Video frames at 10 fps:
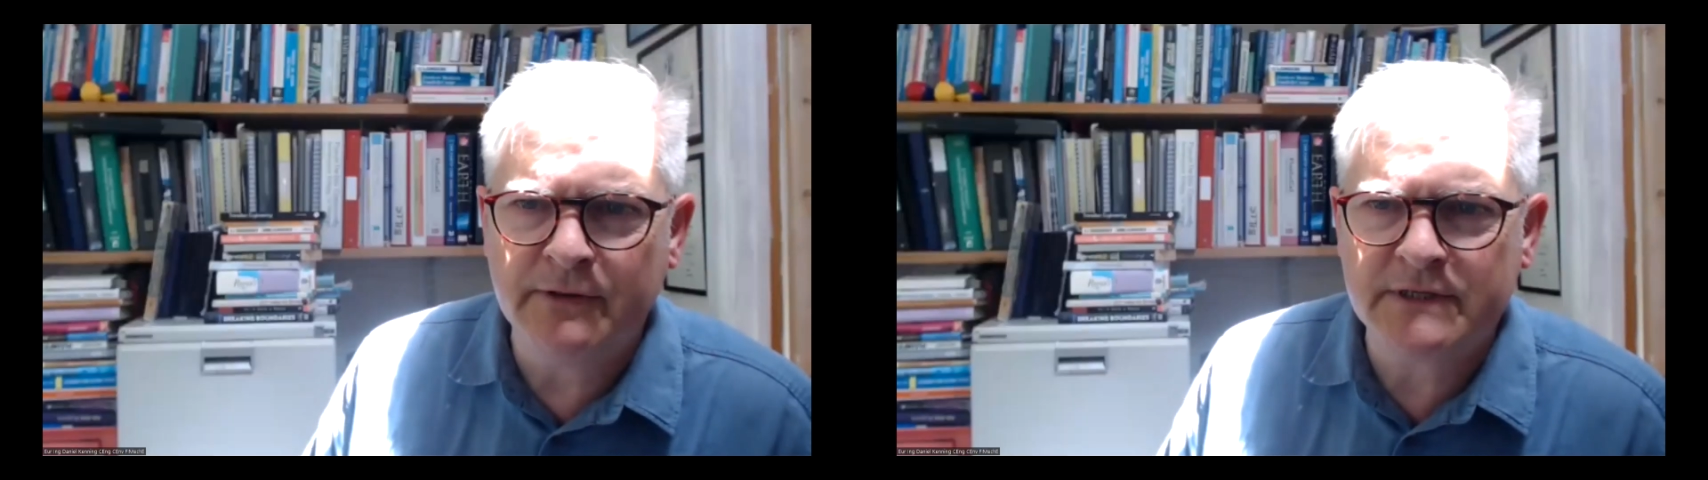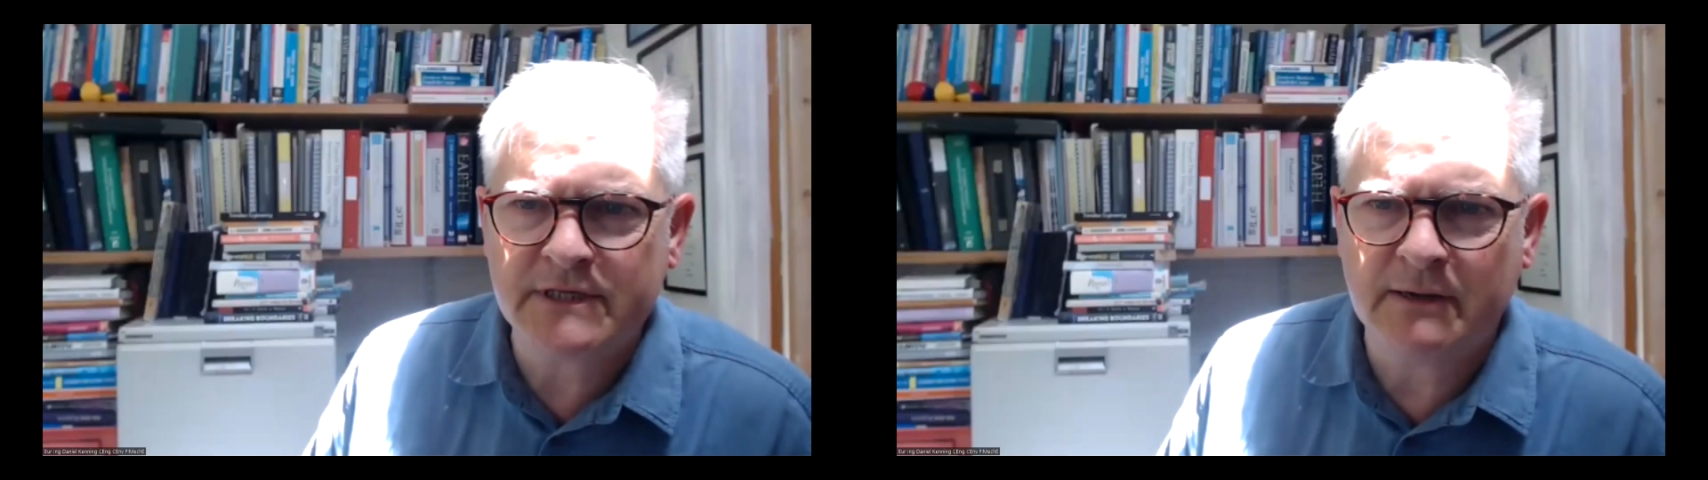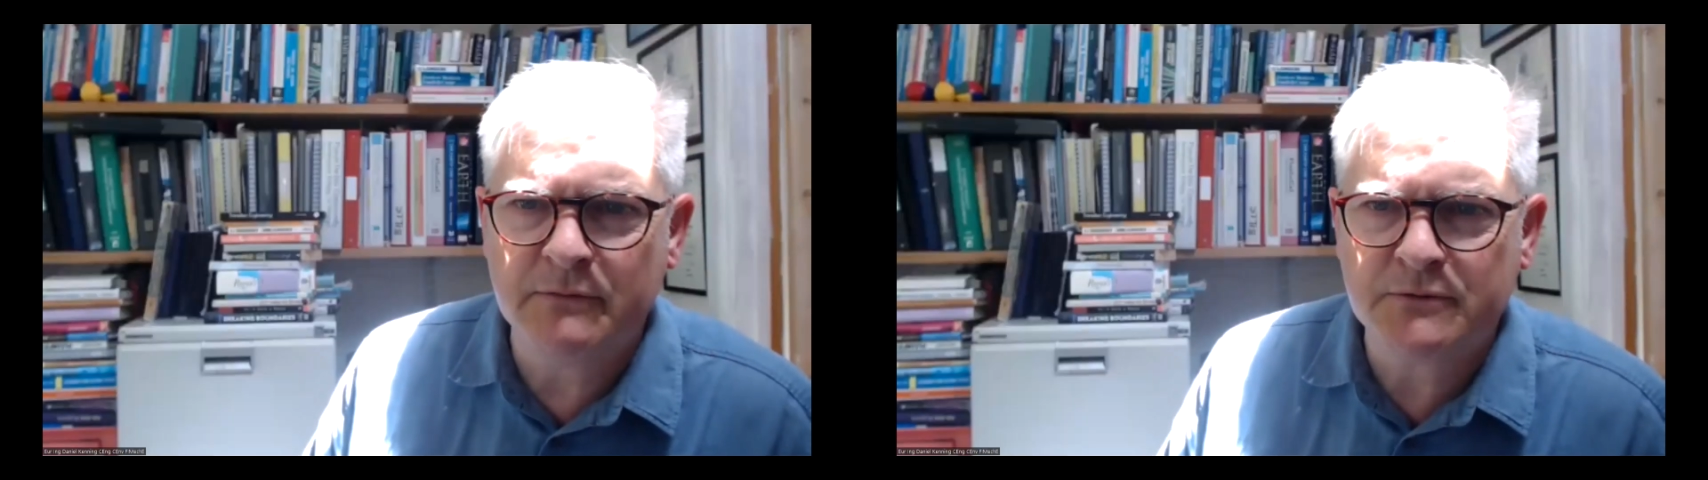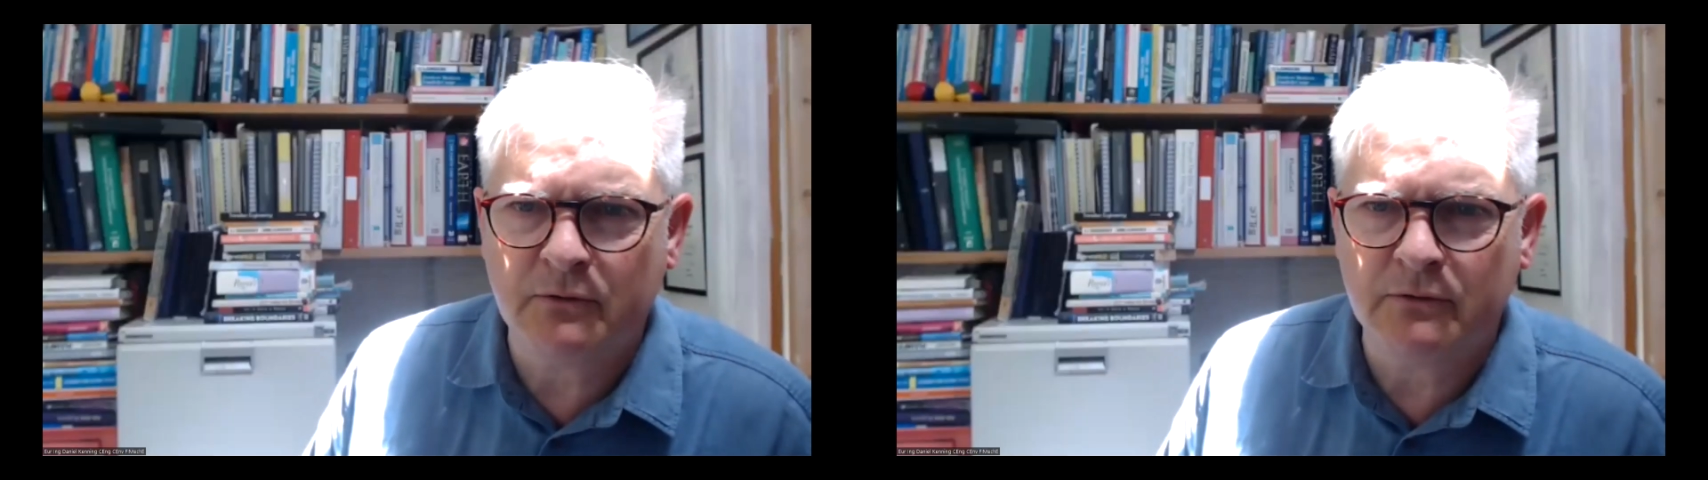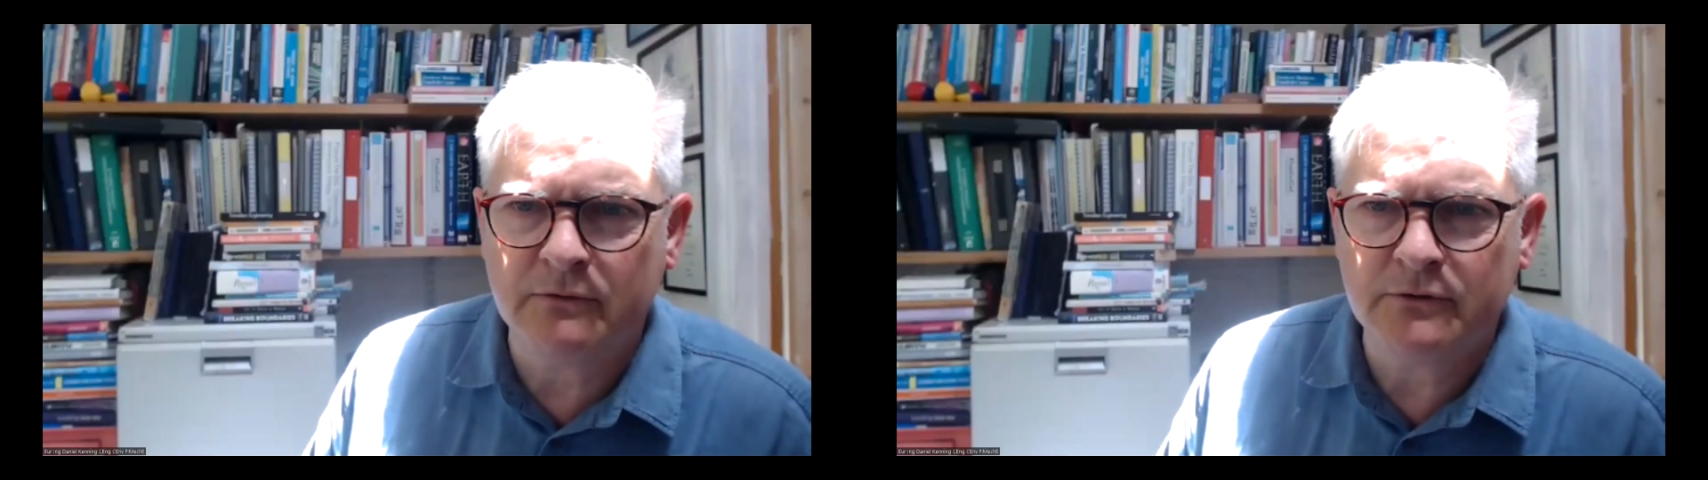the same as
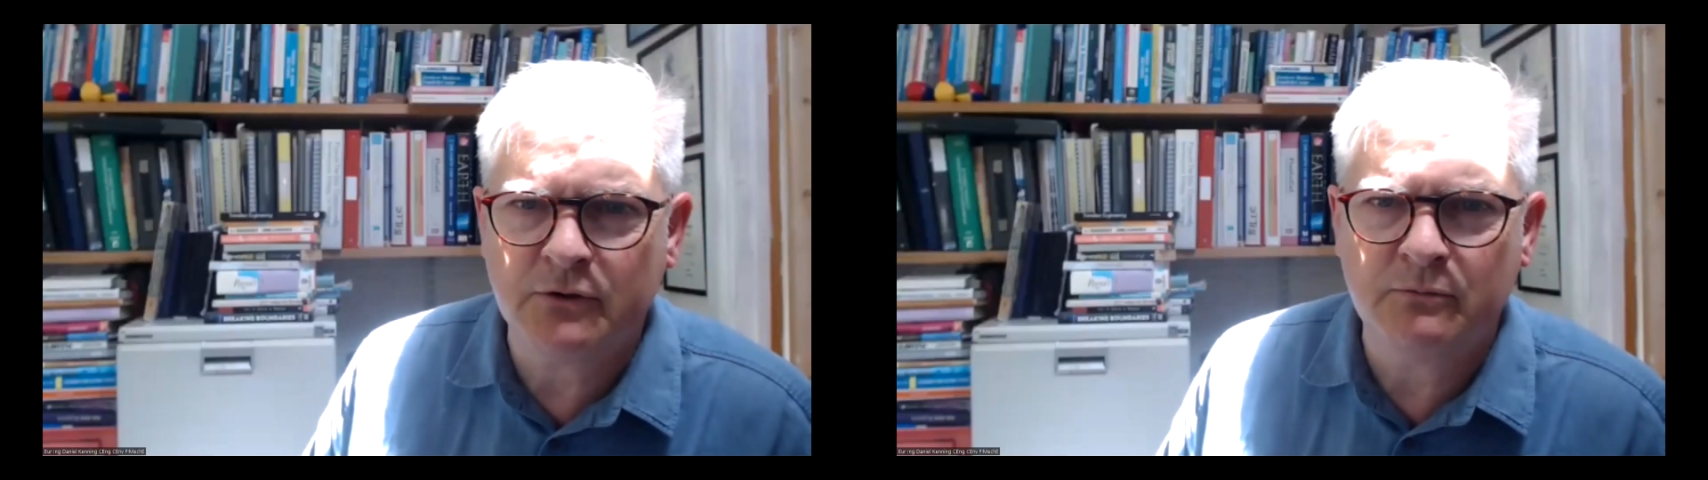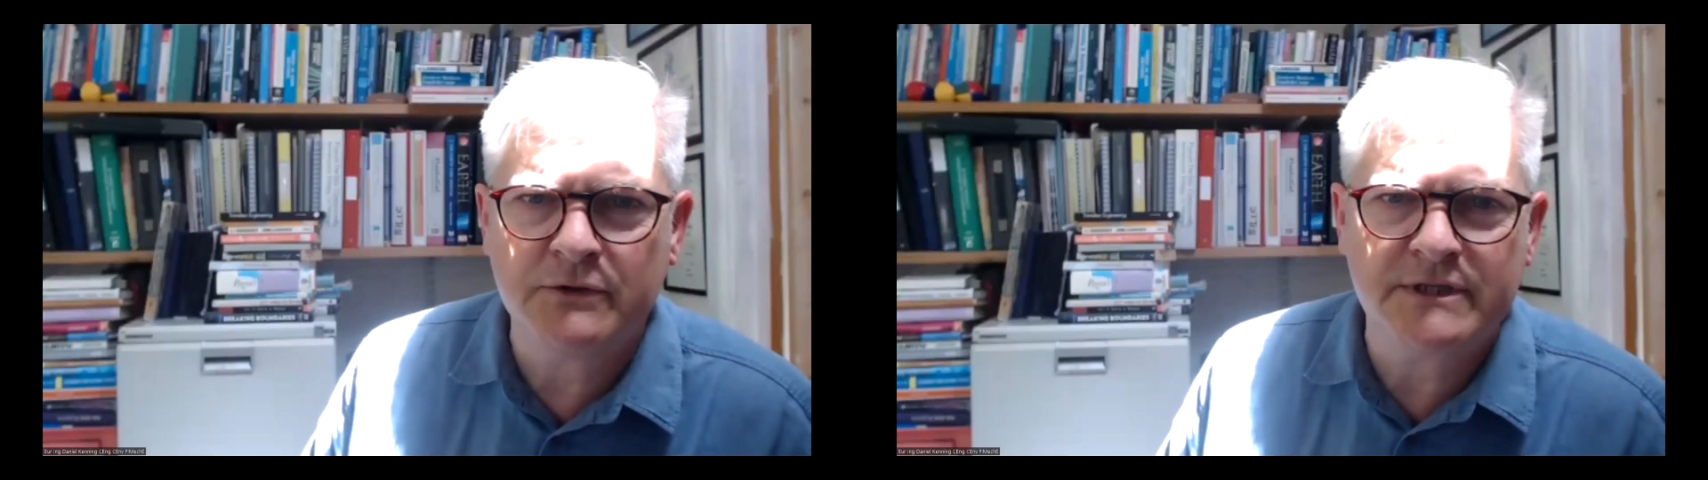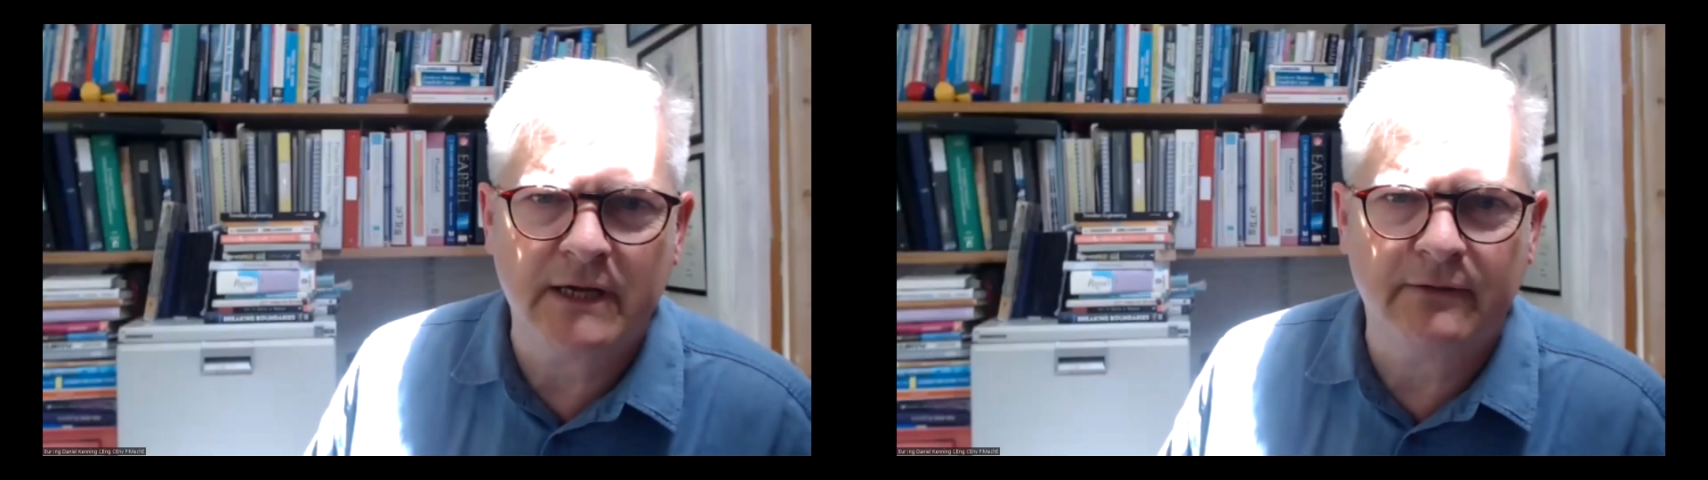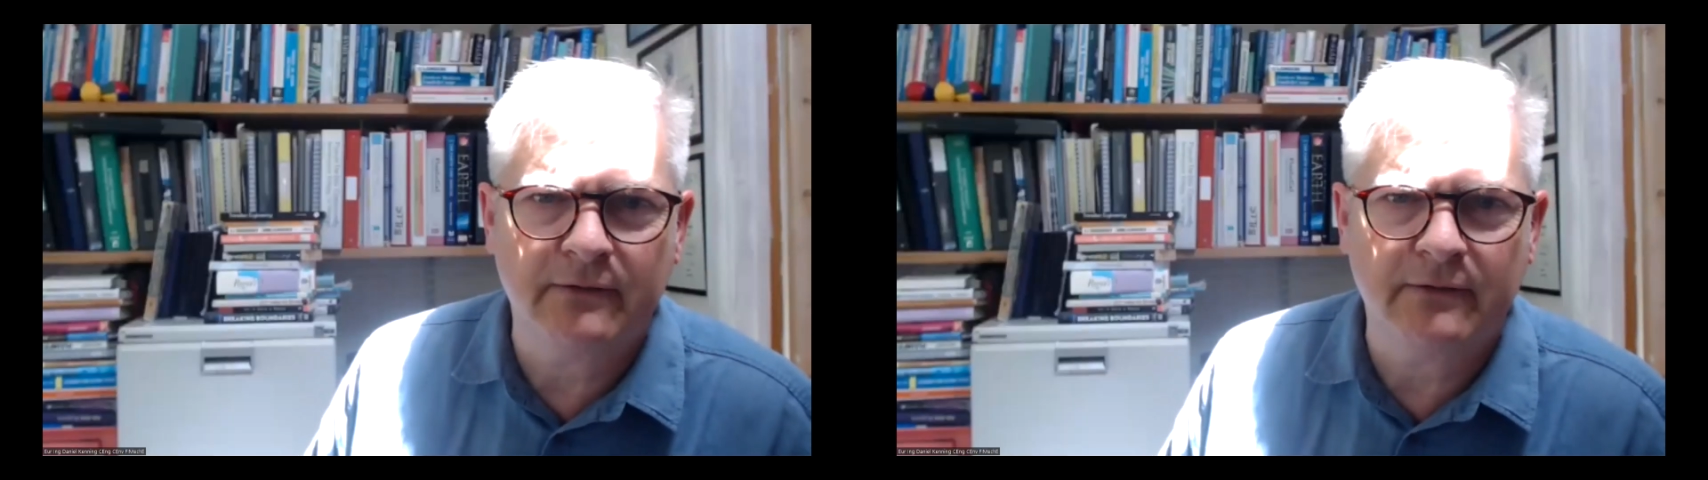what Tom was saying,